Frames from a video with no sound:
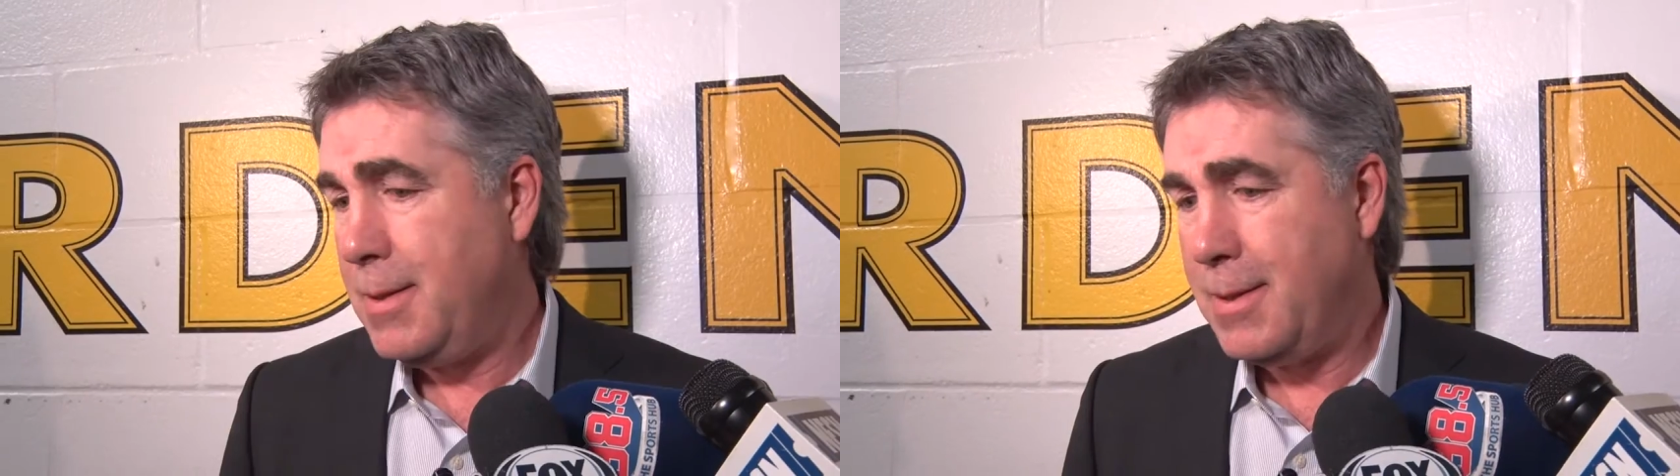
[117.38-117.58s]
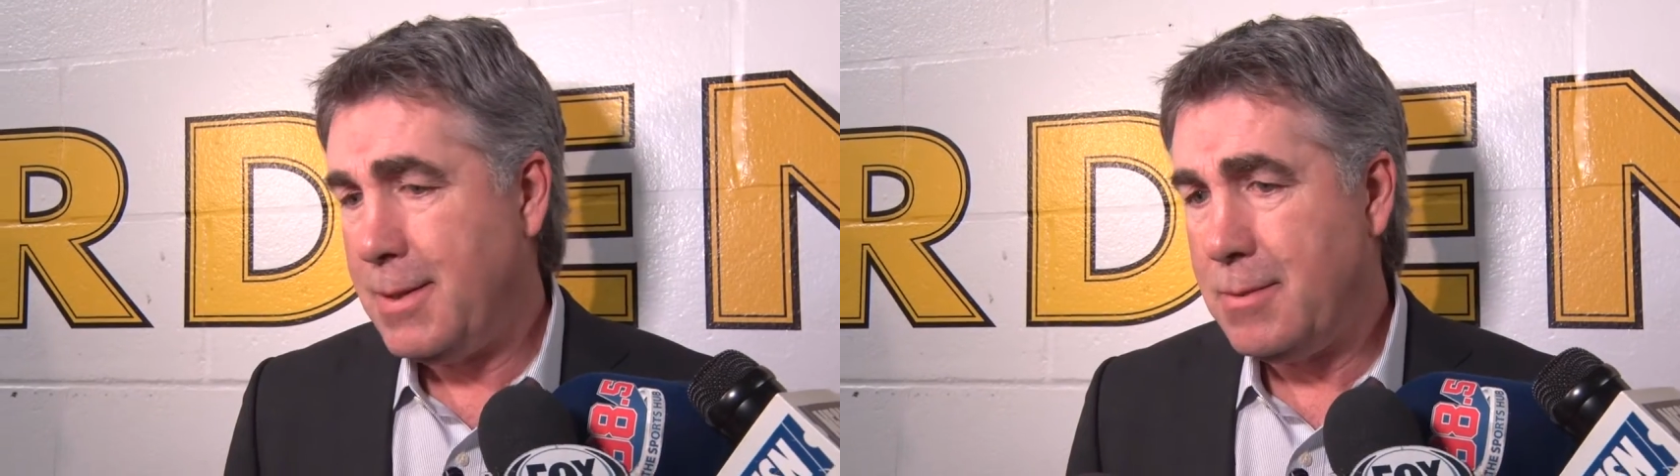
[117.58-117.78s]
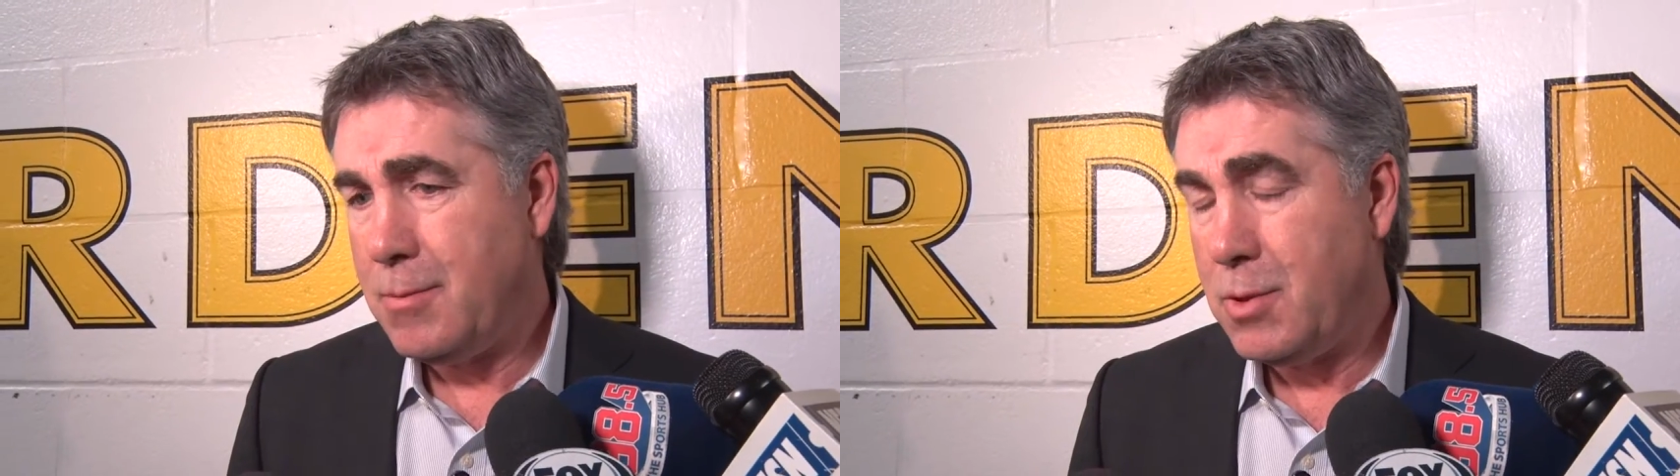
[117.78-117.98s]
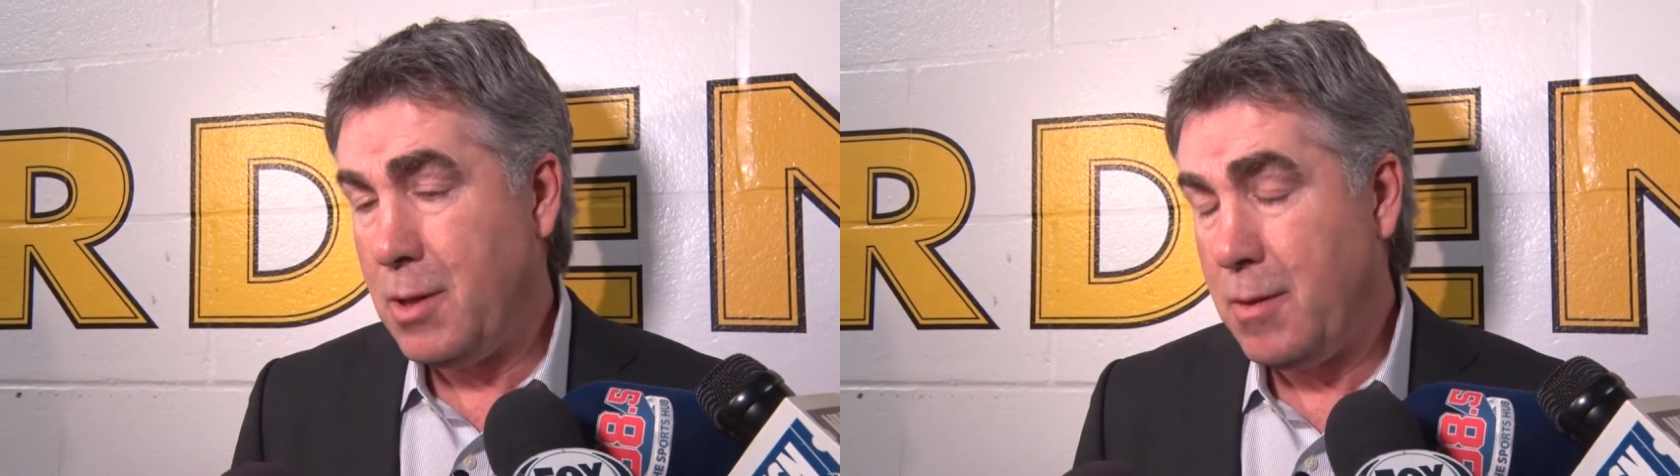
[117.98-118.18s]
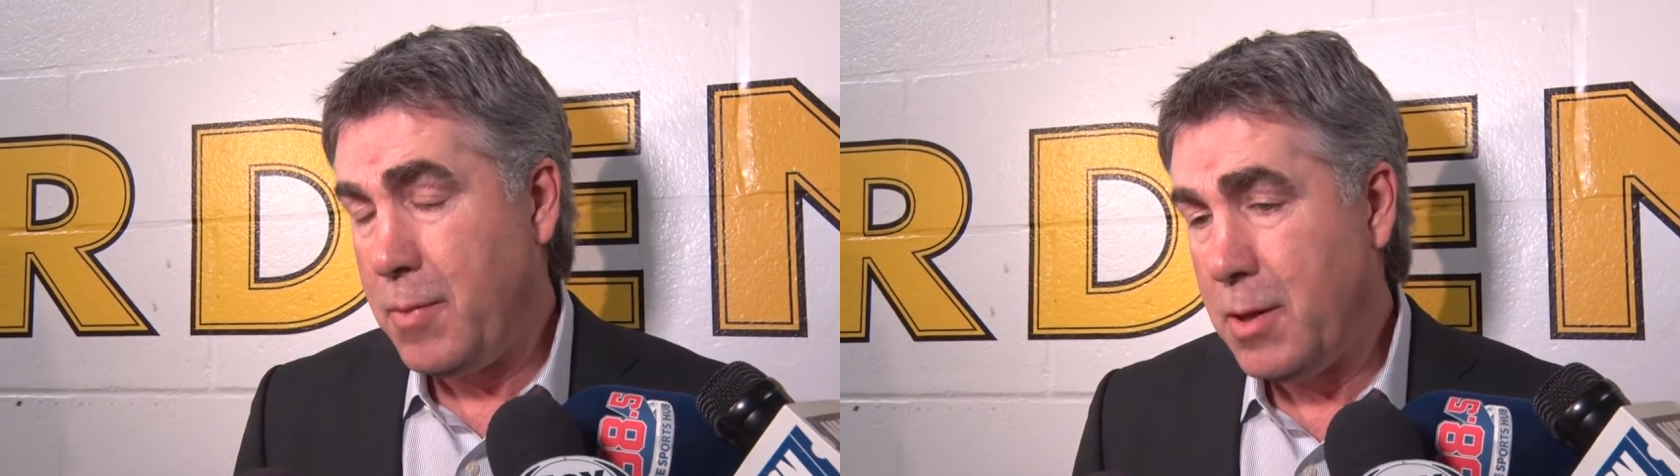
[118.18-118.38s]
And when you
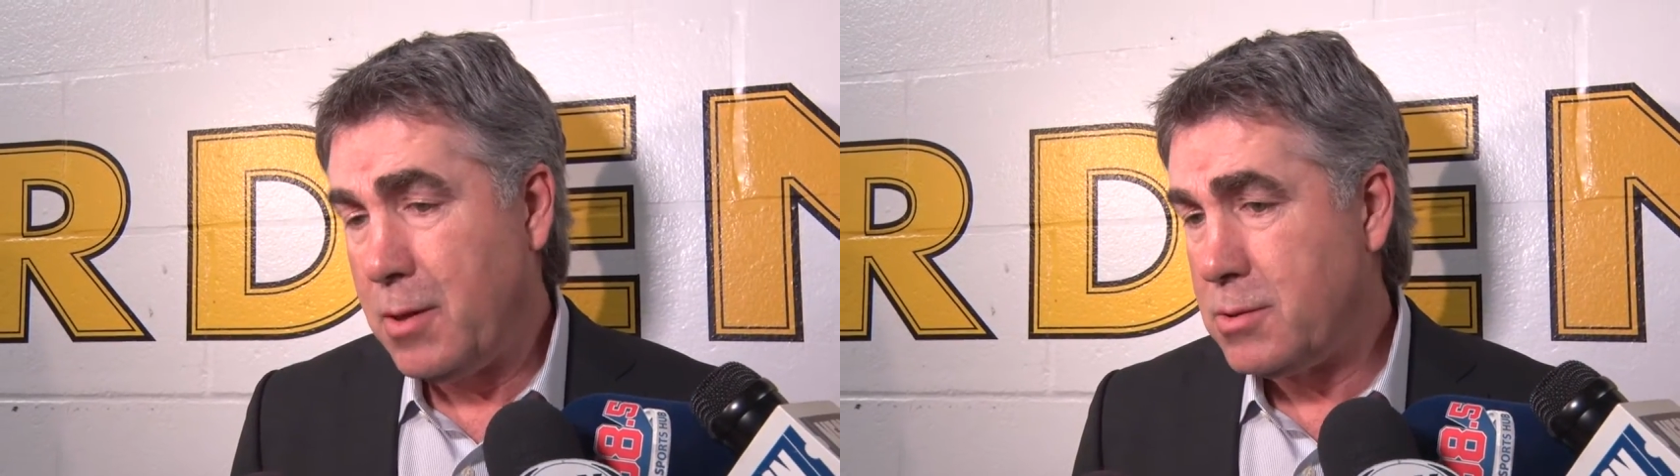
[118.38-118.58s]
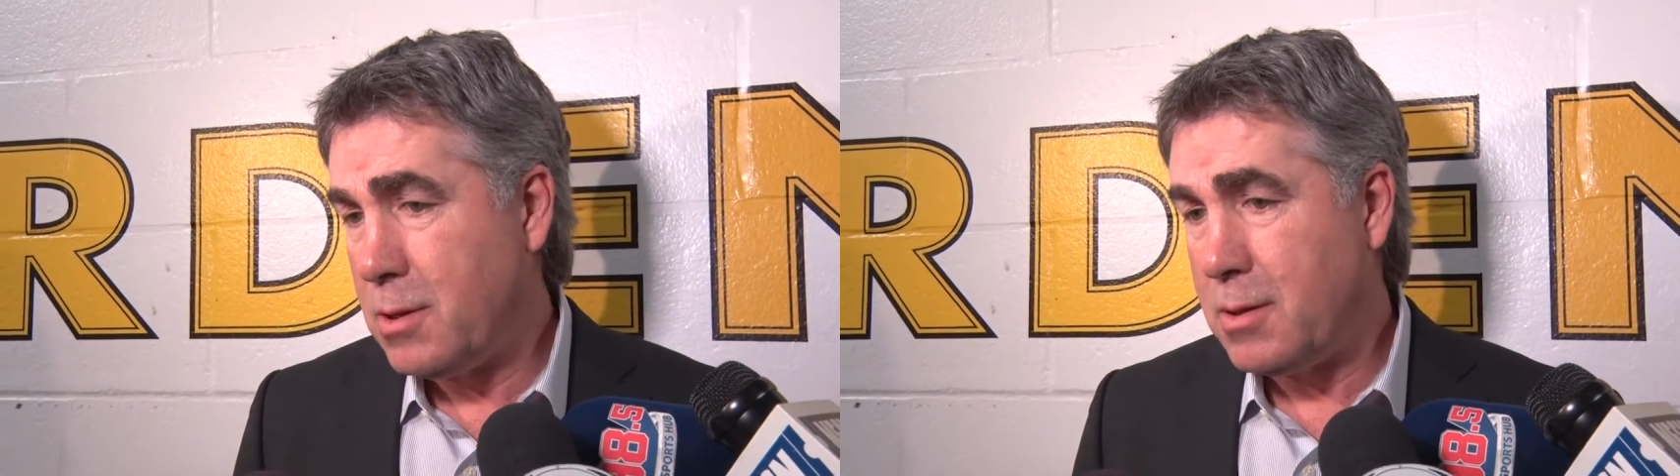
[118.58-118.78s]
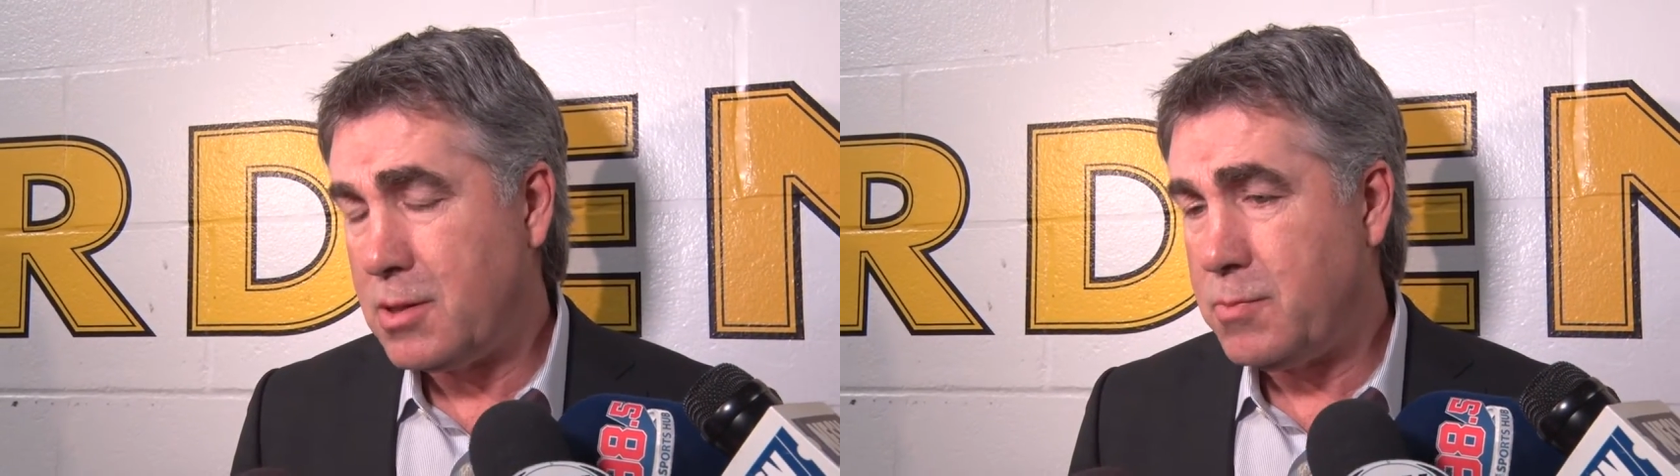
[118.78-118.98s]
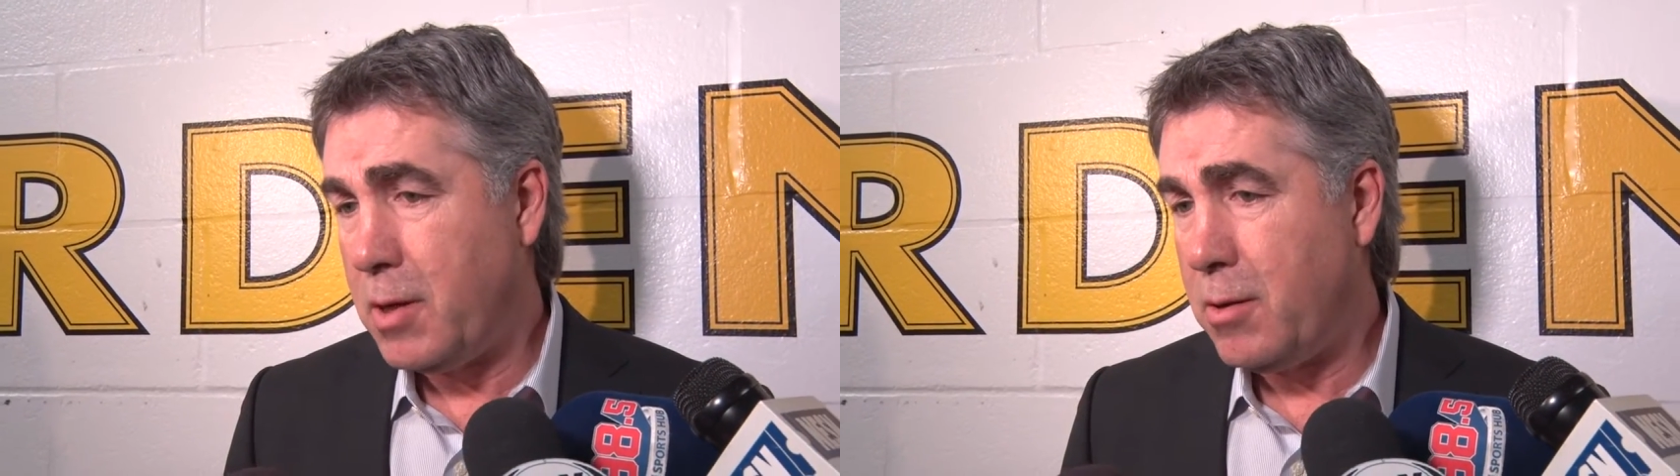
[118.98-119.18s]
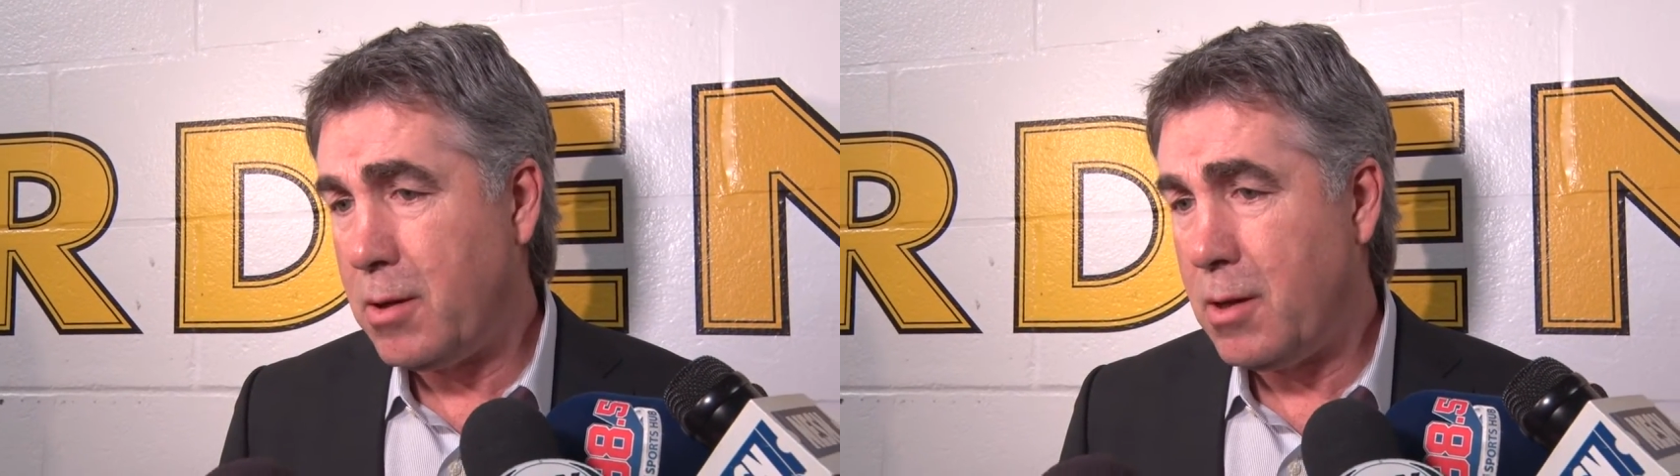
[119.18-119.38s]
have players on
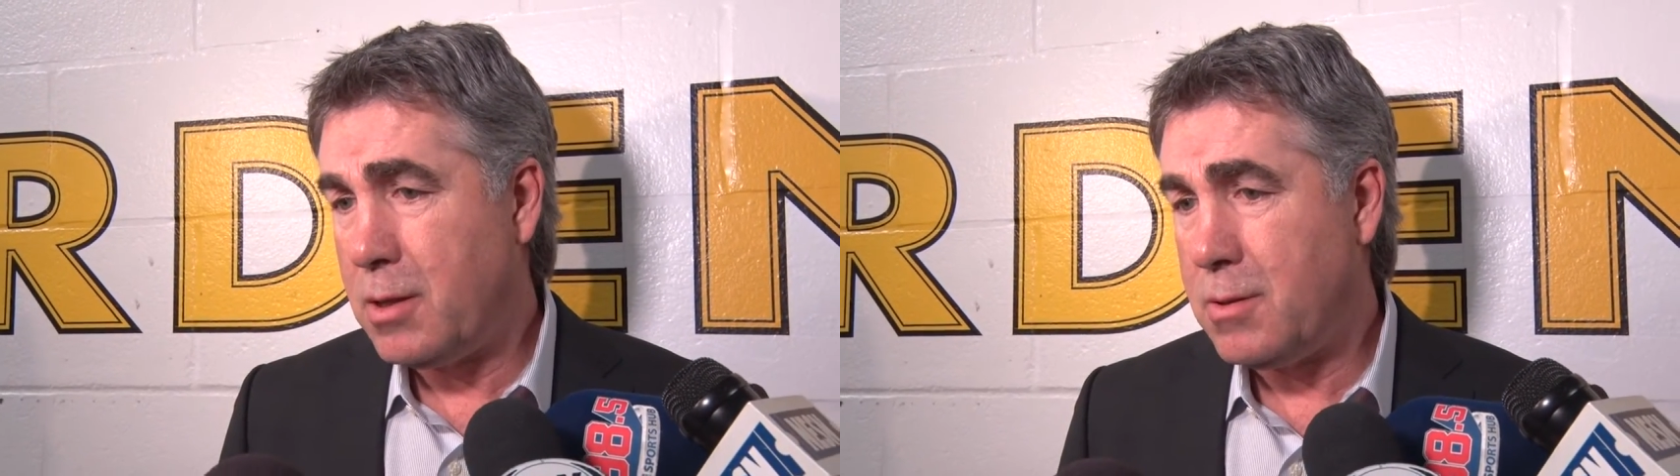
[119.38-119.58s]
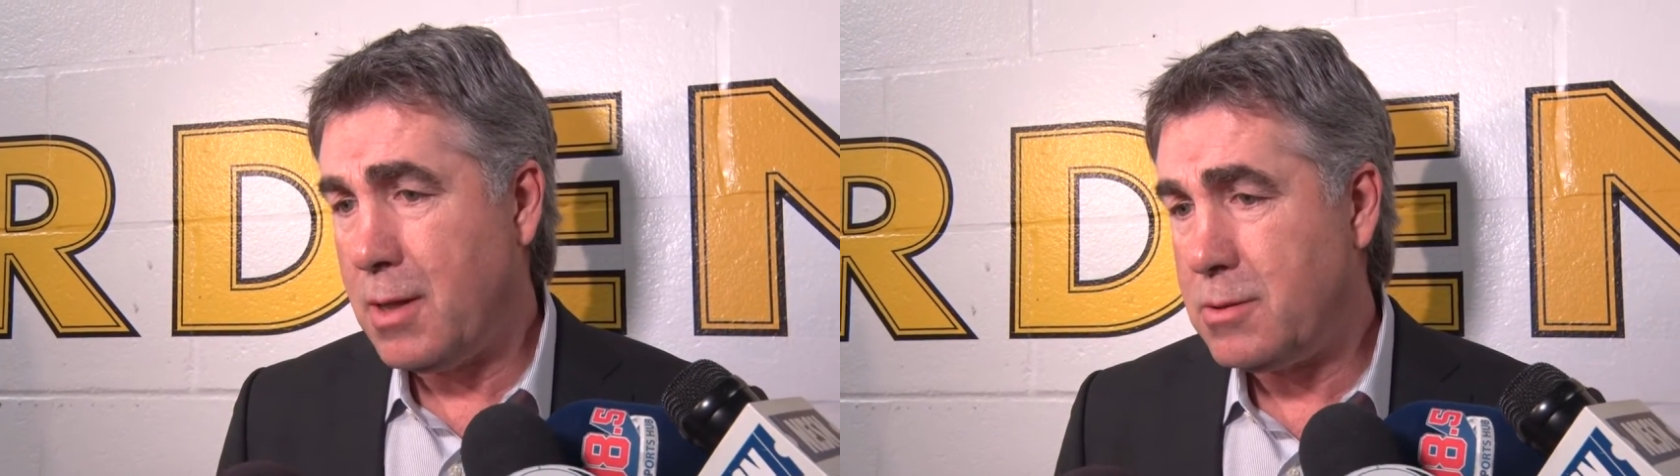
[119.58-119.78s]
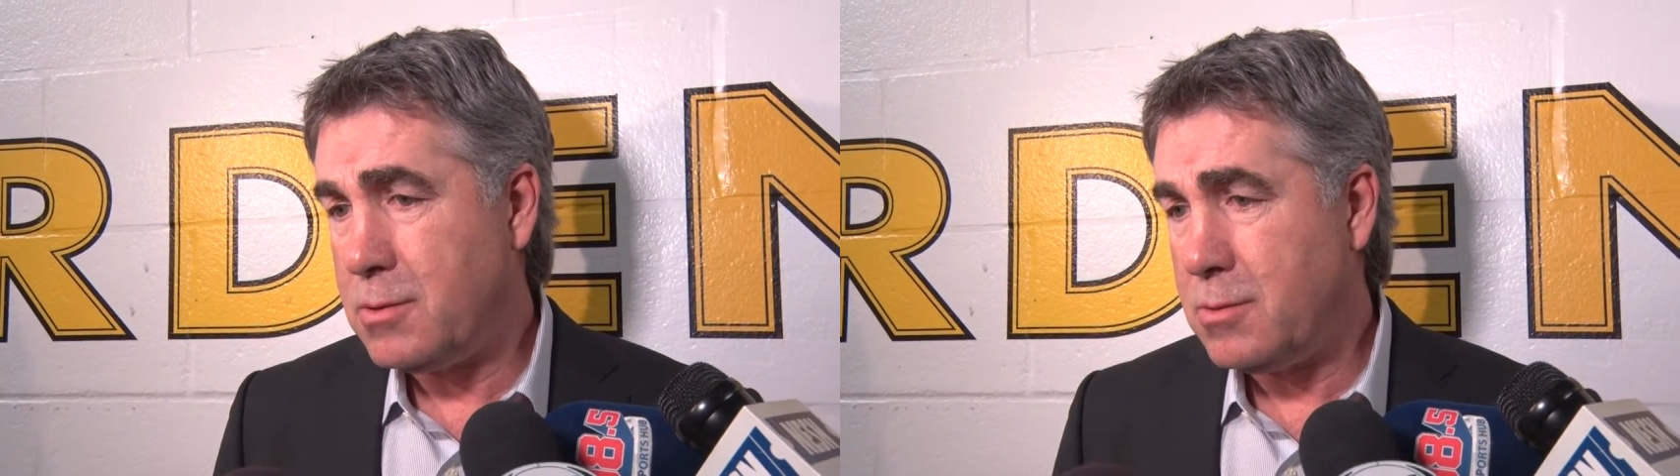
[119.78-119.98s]
expiring contracts,